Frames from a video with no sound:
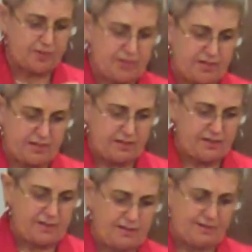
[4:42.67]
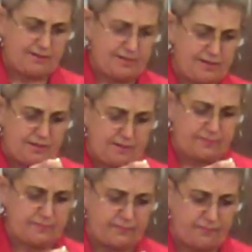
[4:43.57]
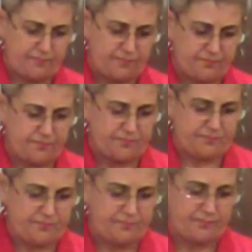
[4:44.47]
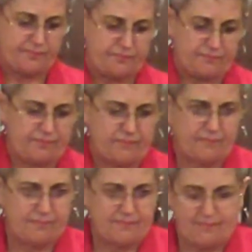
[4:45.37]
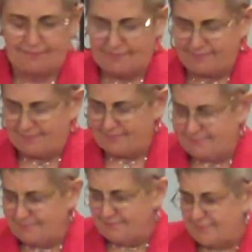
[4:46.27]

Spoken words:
Nobody speaks.